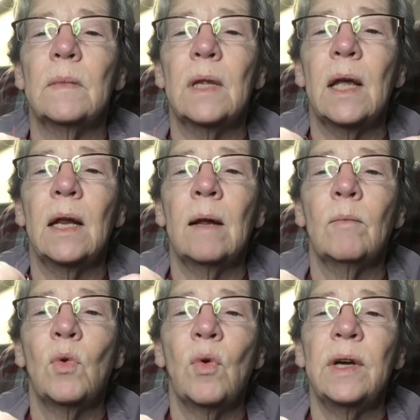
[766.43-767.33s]
And
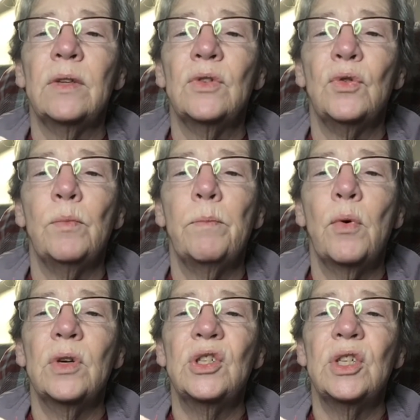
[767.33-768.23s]
I'm going to
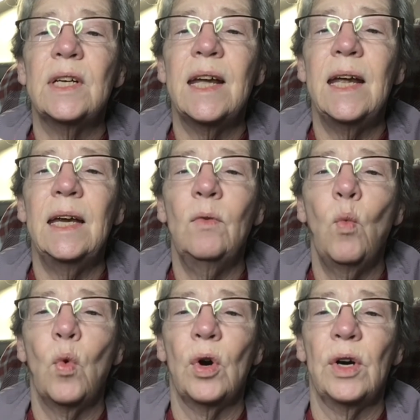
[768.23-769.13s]
push
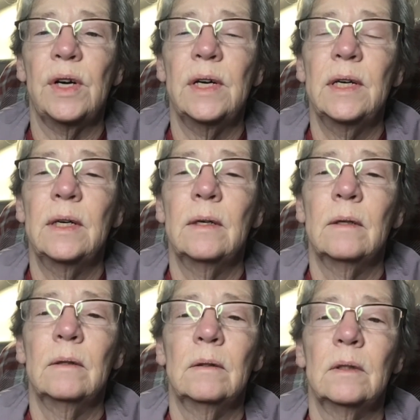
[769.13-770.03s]
inward,
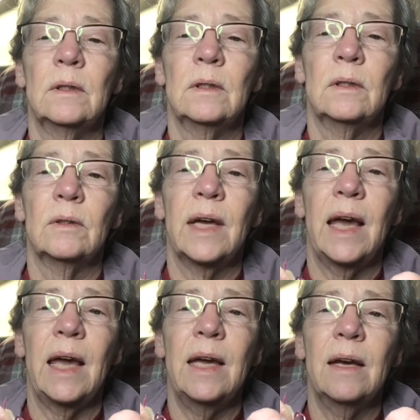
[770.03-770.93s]

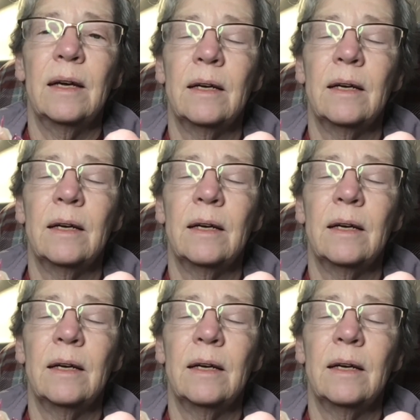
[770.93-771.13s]
okay?